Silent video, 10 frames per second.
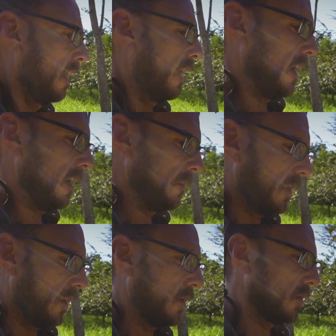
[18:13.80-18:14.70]

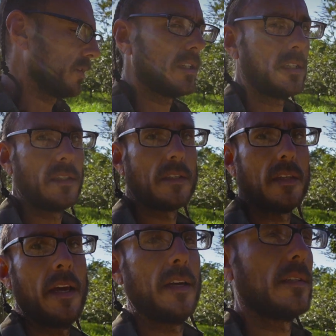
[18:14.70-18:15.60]
Hershey's
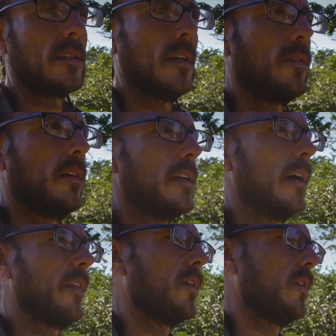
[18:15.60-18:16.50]
and several of the
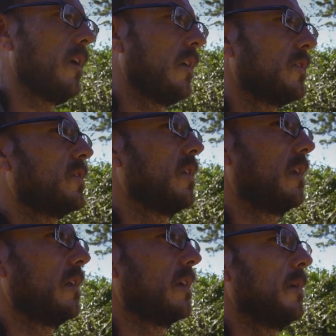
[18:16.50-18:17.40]
other large
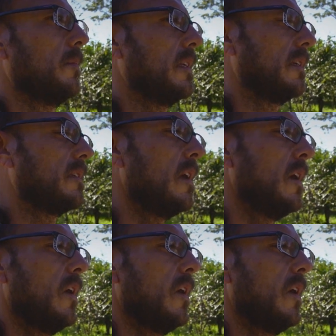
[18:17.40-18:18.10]
chocolate companies